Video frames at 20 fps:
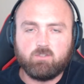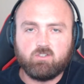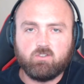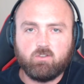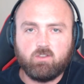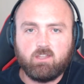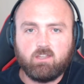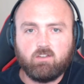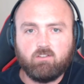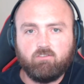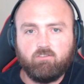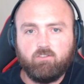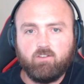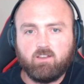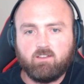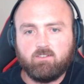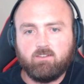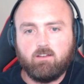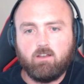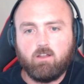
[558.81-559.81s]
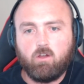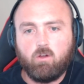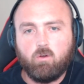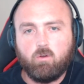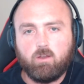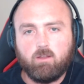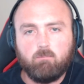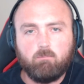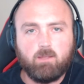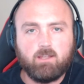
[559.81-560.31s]
so they could fix a
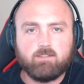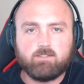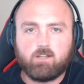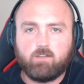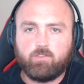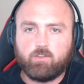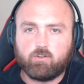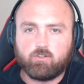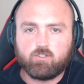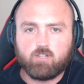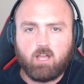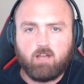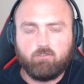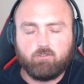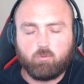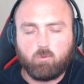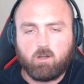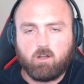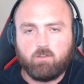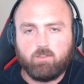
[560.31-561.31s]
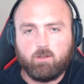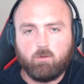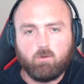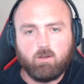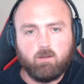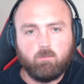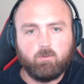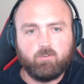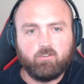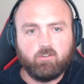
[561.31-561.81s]
node, and based on their software they
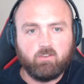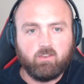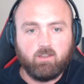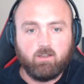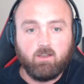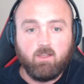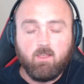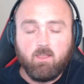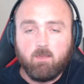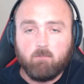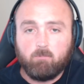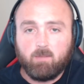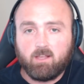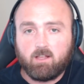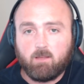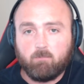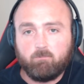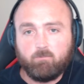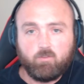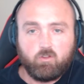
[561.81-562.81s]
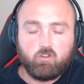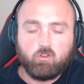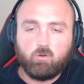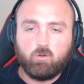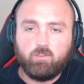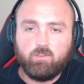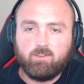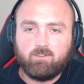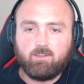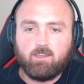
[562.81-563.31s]
were able to then pick up, so
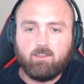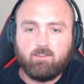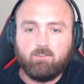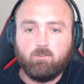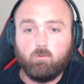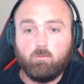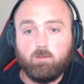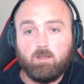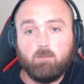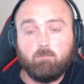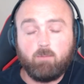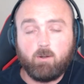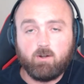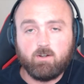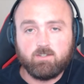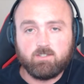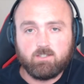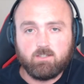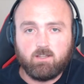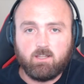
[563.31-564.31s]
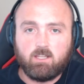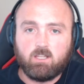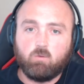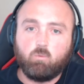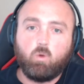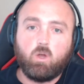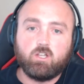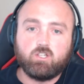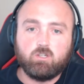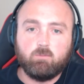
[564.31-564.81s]
in this case it would be a person, they could
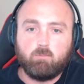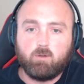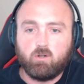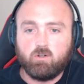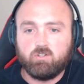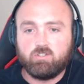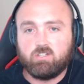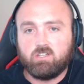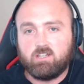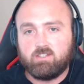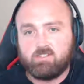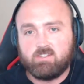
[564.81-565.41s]
watch a person